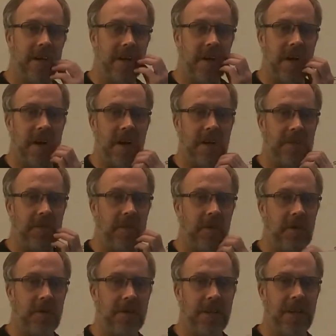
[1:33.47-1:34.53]
Uh,
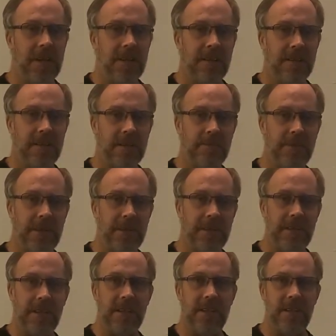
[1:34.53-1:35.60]
so yeah, let me,
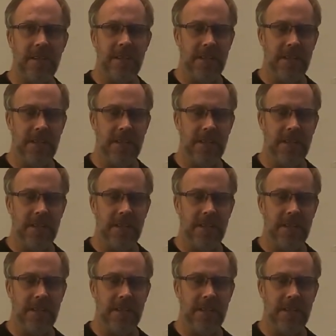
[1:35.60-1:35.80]
uh,